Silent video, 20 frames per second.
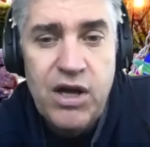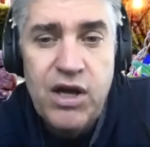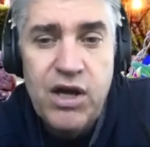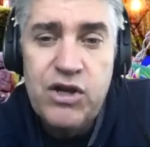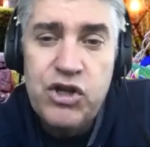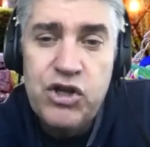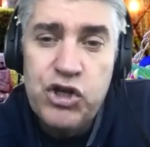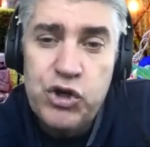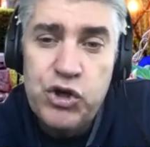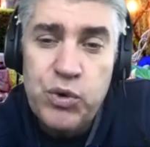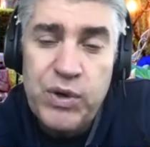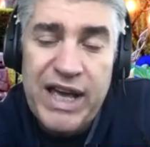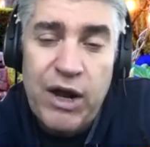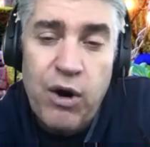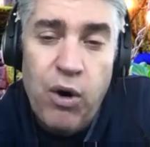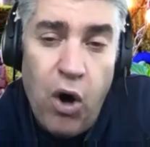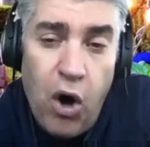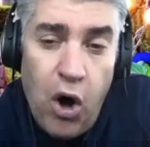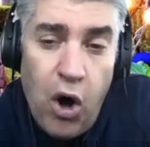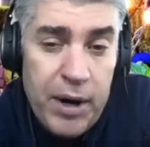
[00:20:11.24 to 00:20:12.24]
You get
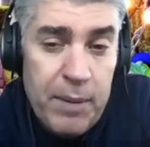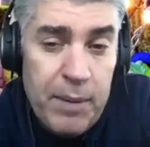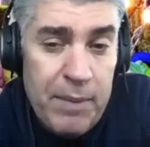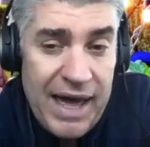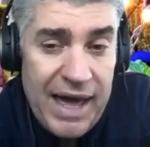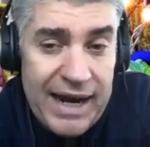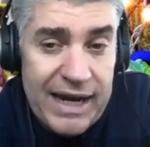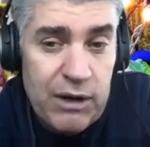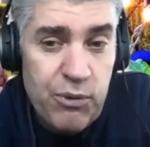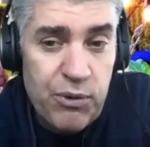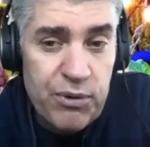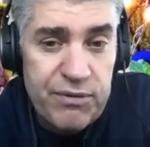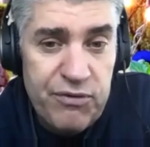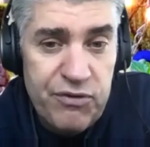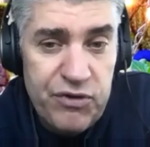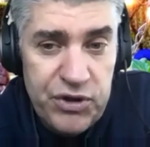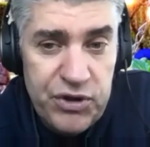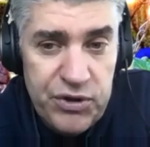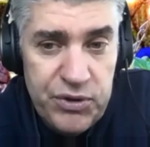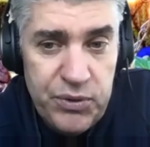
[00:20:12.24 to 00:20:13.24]
automatic
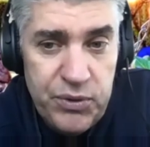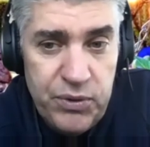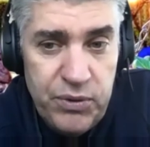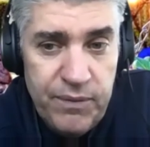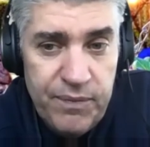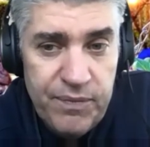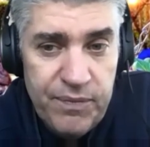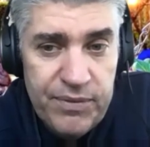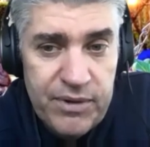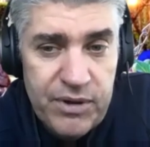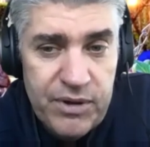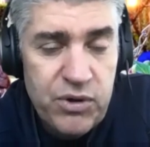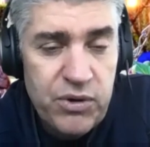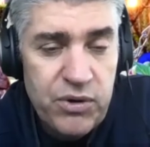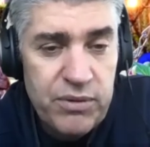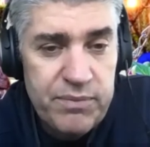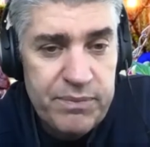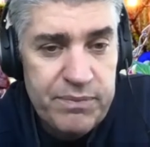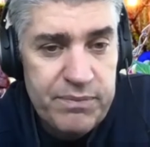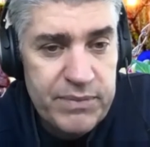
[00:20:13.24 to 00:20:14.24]
review
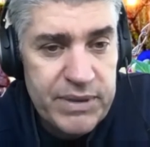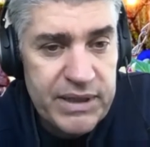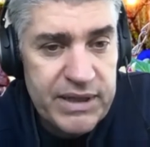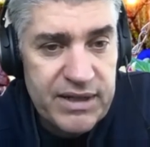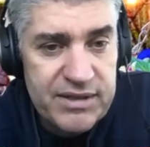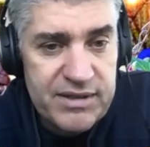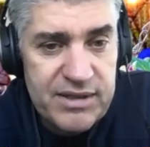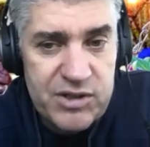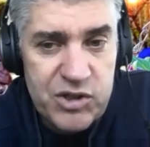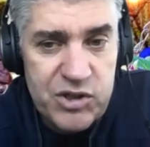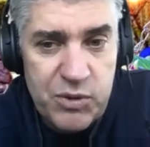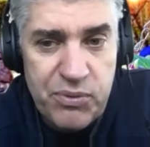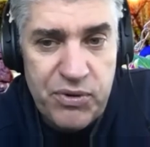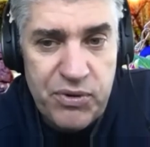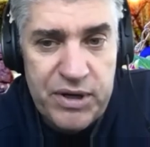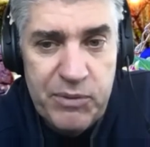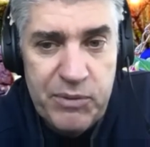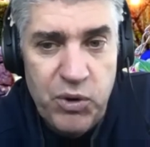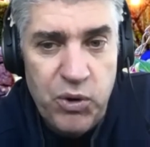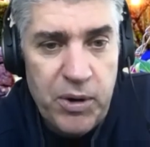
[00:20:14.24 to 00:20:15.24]
because the
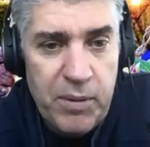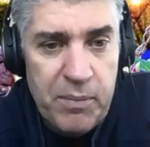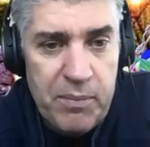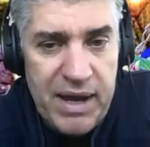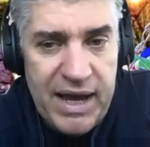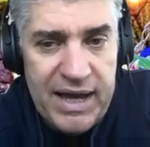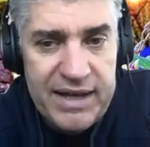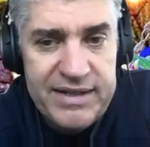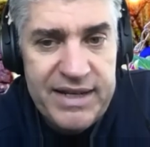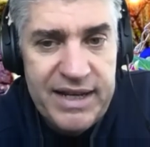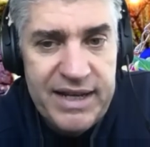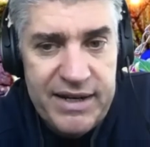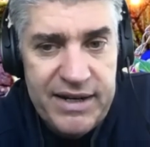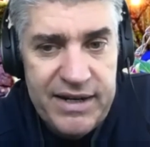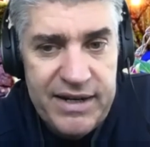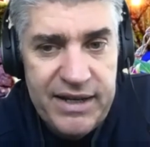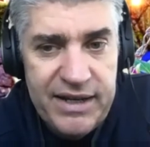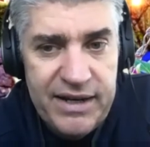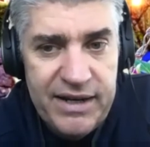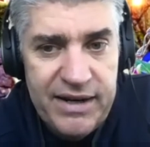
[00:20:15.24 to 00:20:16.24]
Supreme Court mandated
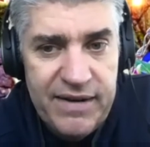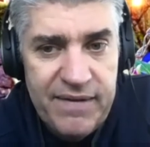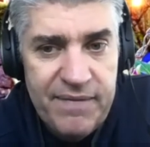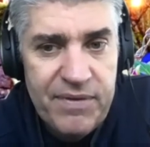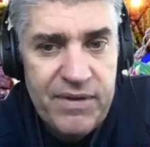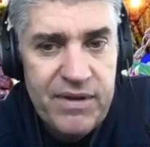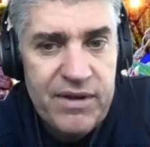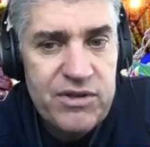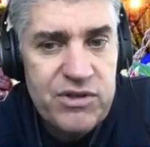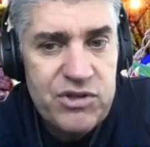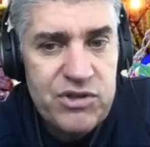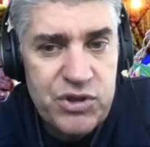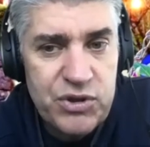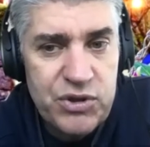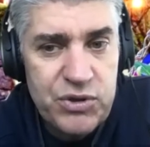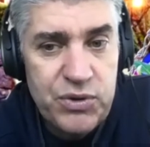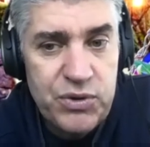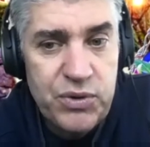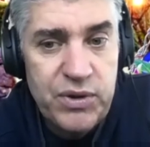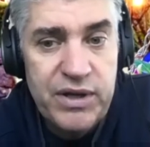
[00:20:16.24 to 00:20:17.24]
it
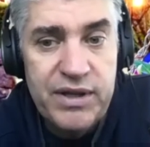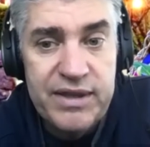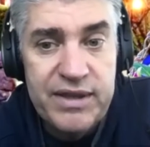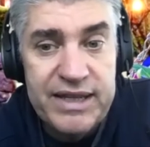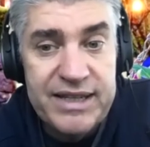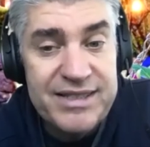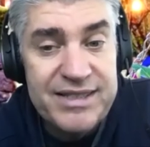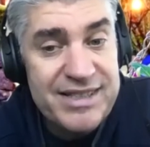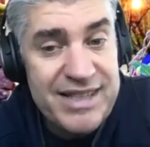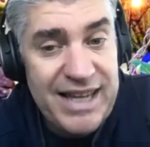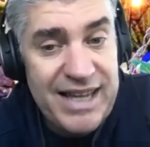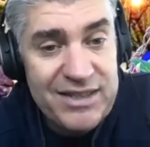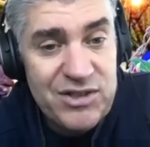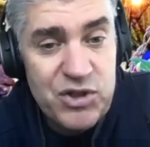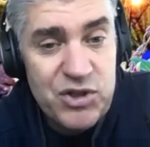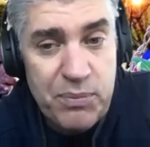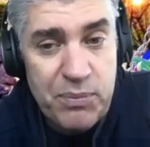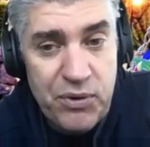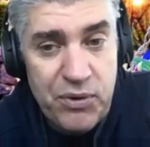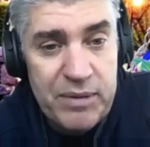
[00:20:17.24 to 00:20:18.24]
to the state
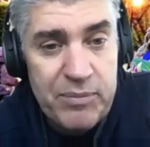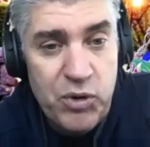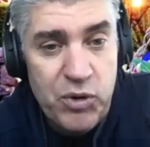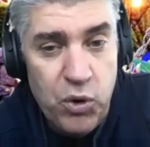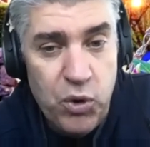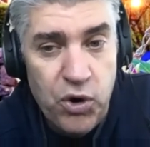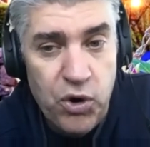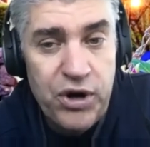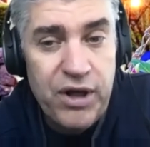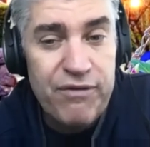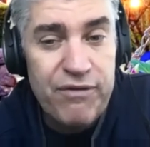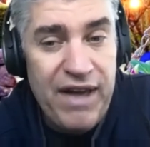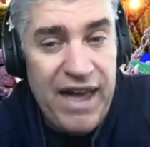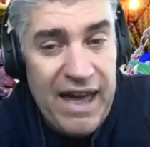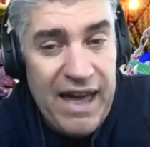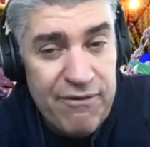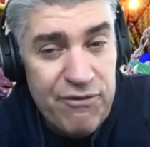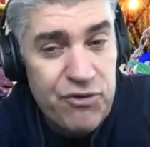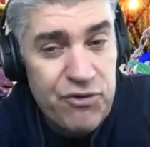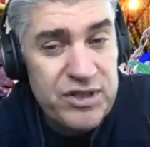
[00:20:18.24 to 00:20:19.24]
Supreme Court of
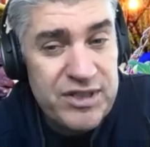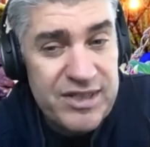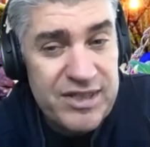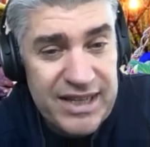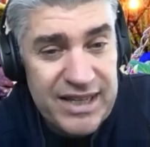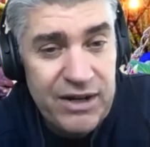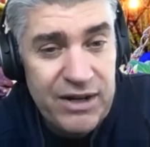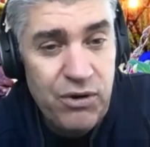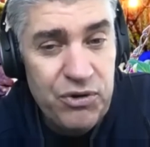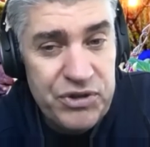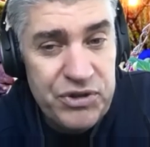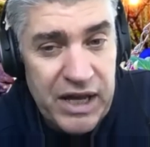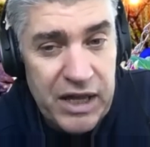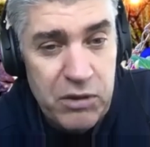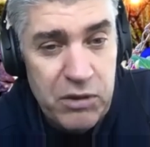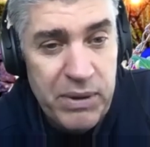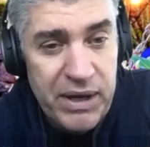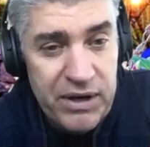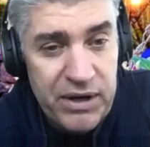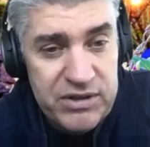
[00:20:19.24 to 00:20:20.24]
every single
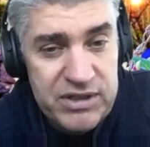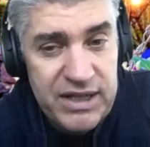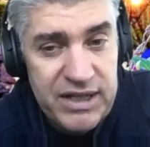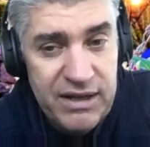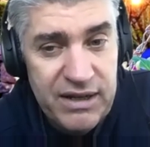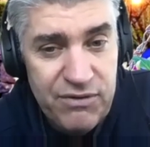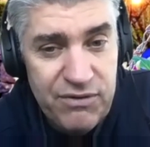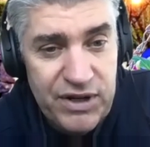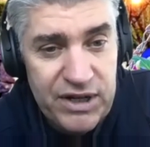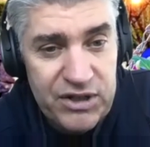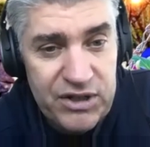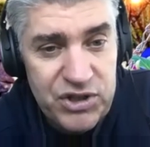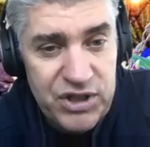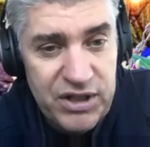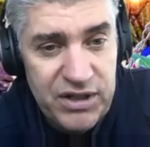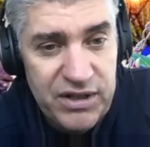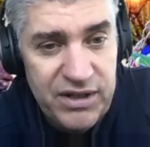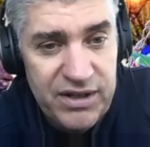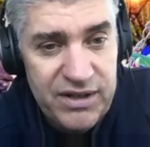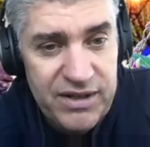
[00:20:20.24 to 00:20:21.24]
death penalty
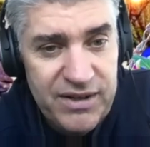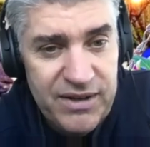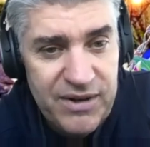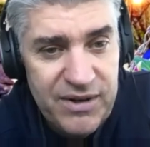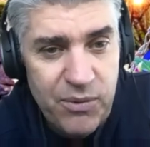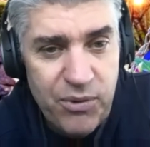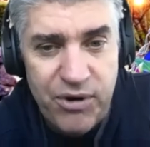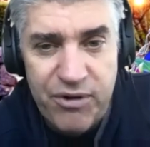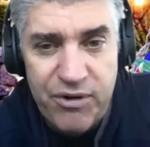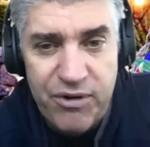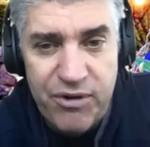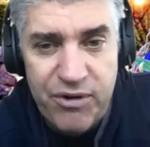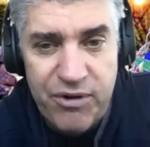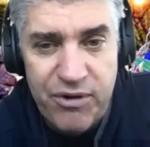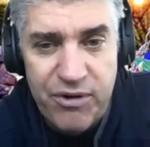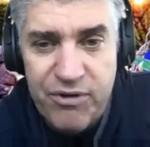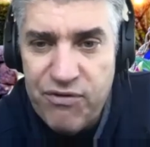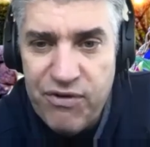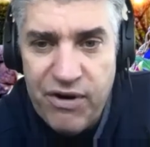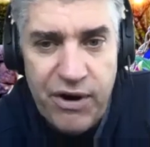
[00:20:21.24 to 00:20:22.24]
conviction, whereas
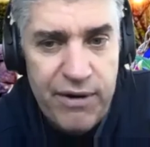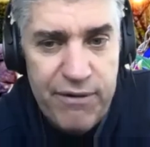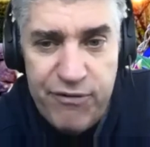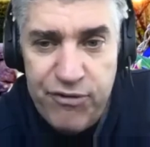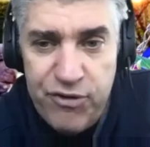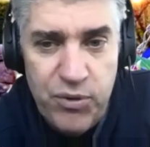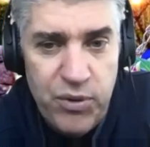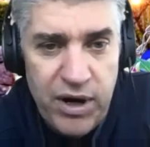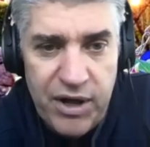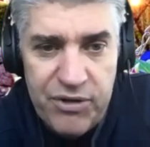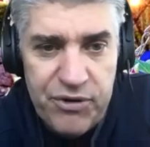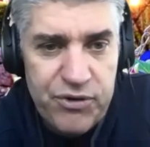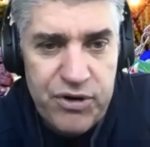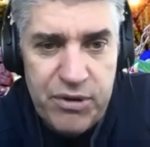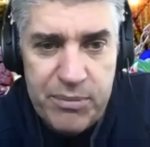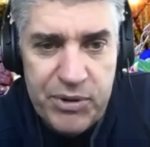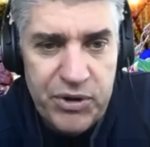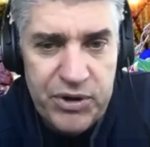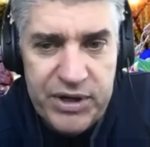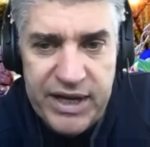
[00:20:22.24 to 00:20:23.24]
very few other
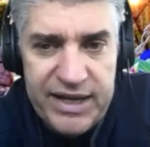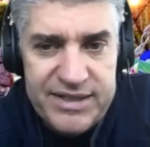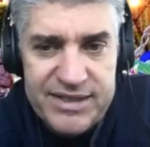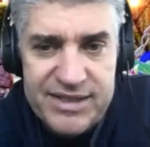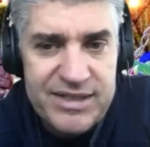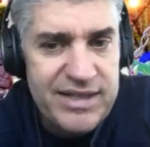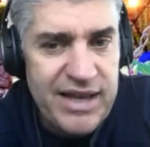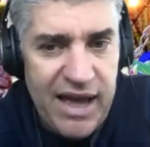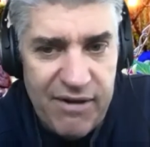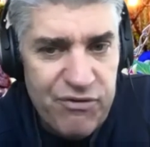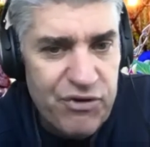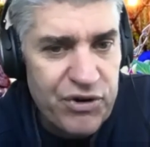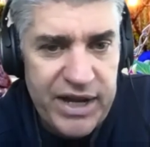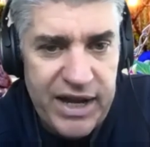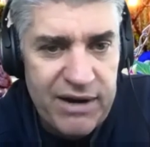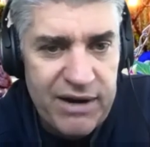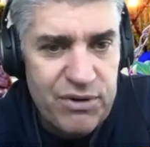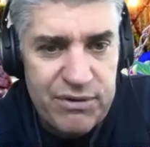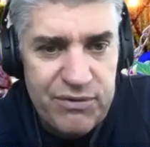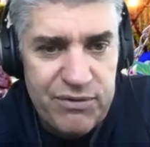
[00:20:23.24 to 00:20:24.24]
criminal cases ever get
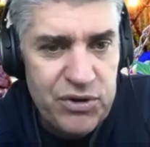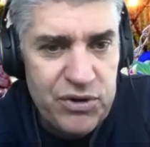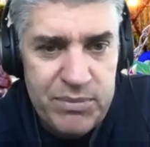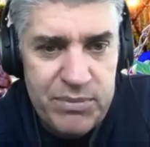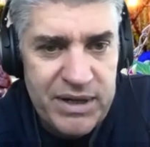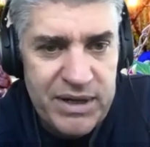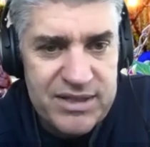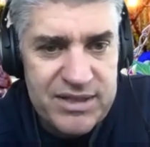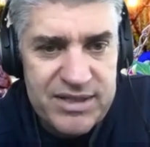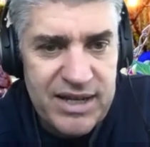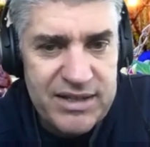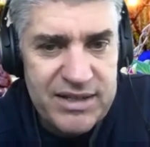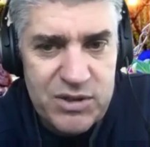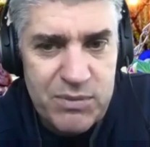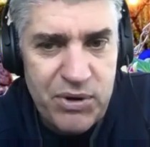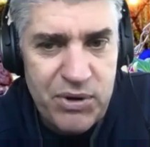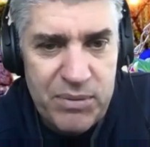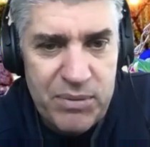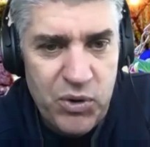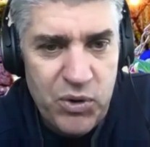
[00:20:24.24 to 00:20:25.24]
reviewed by the state
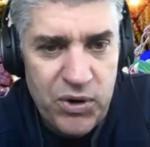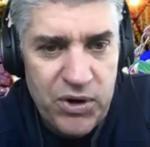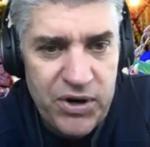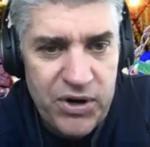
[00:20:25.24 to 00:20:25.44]
Supreme Court.